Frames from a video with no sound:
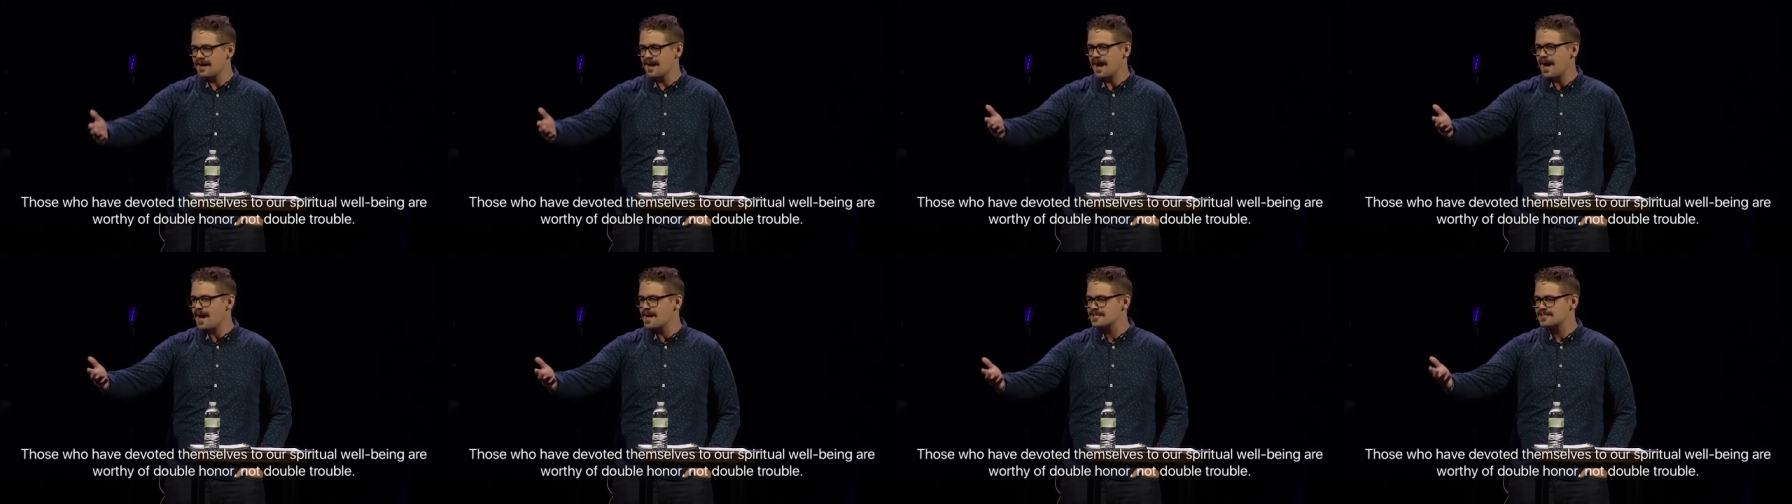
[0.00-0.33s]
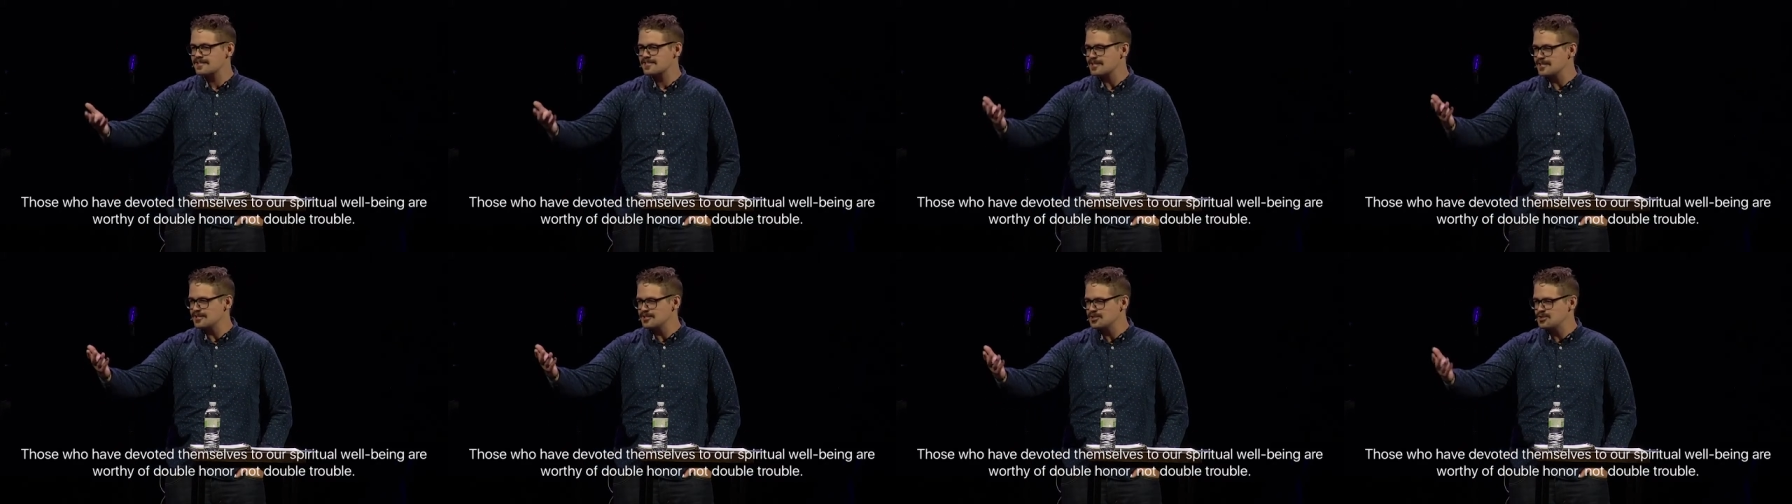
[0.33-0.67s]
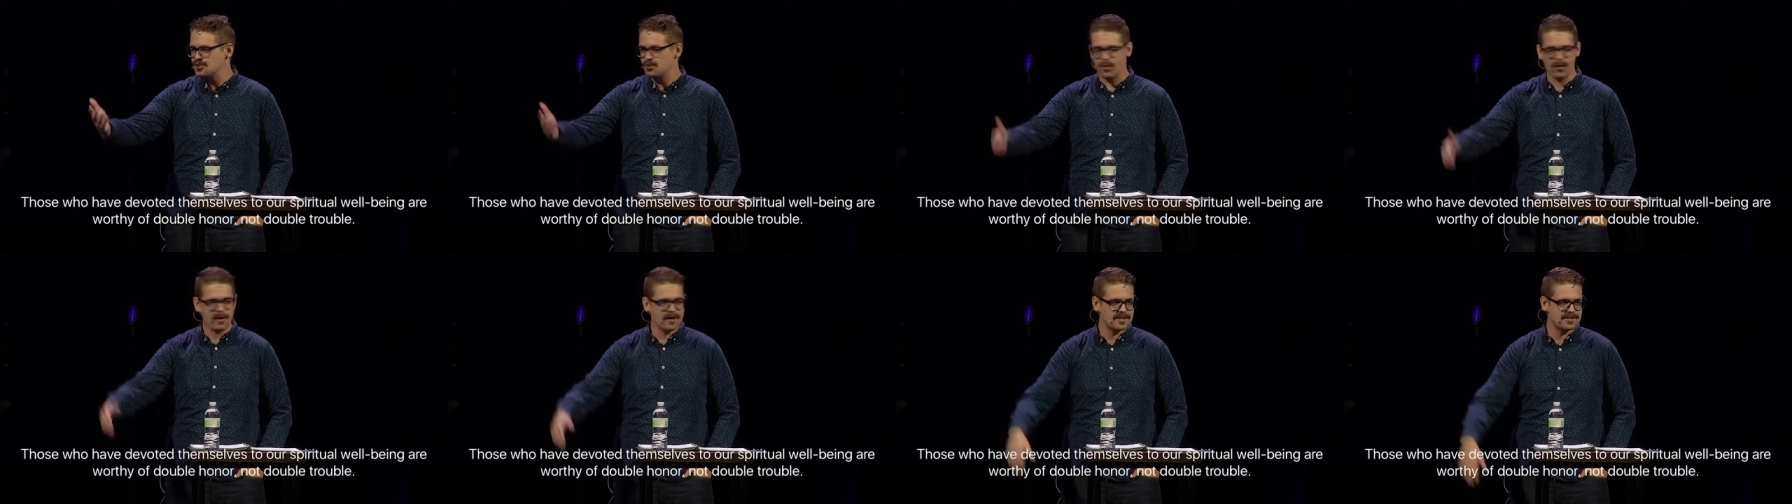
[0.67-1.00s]
ox
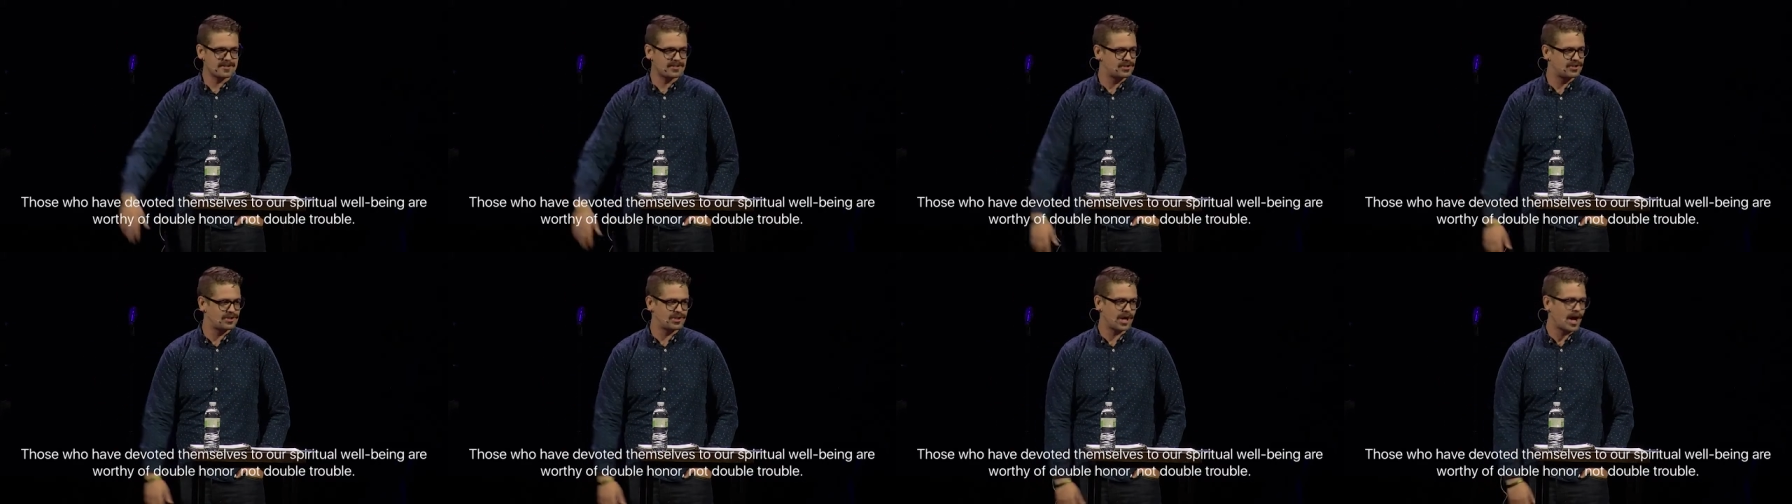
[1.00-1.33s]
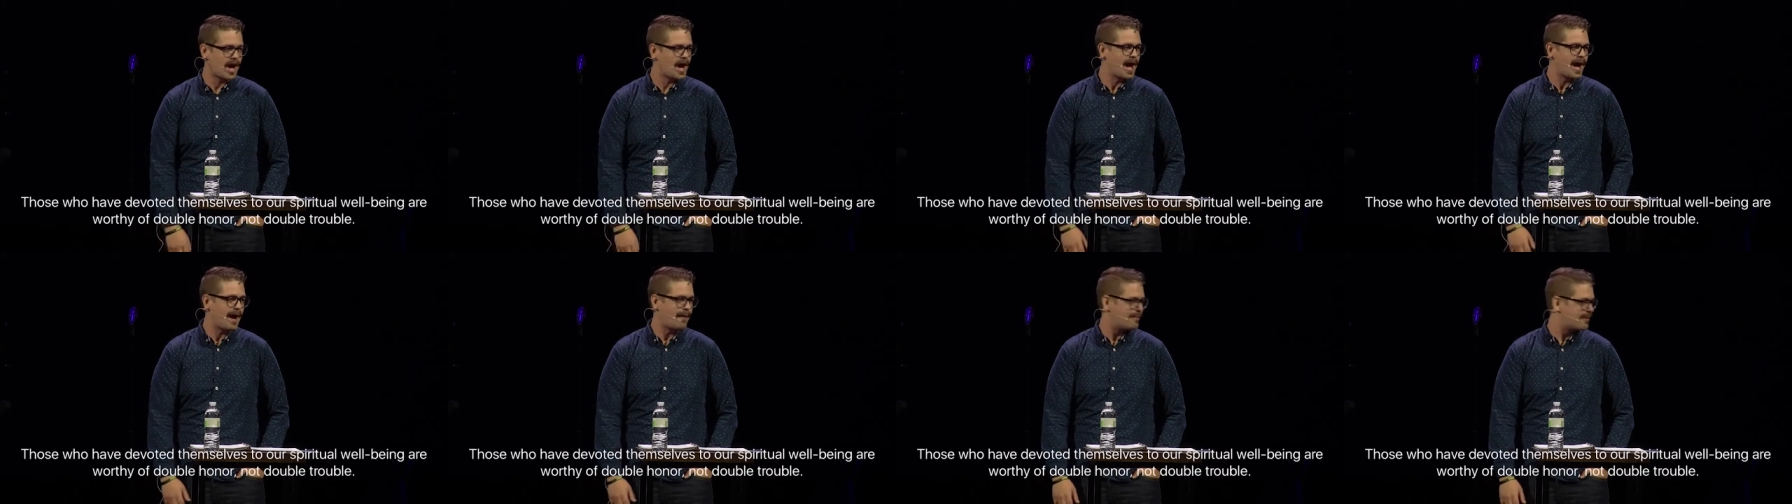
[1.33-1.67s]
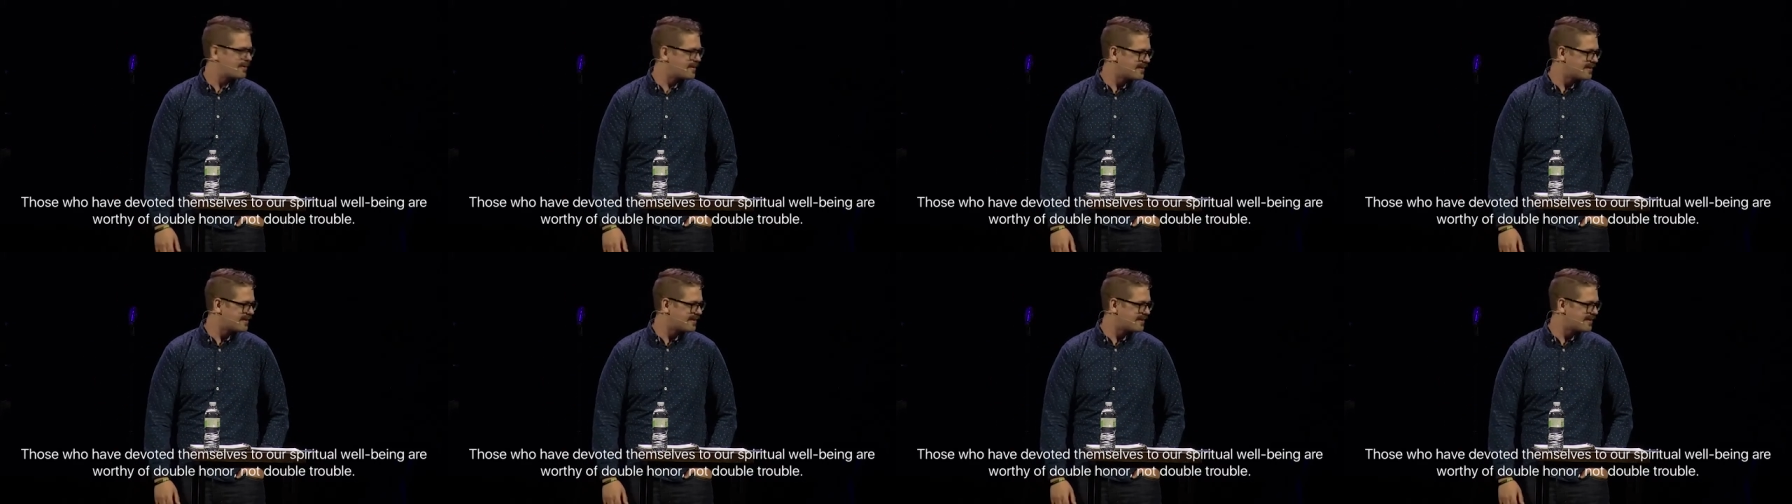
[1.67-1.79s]
enjoy its job.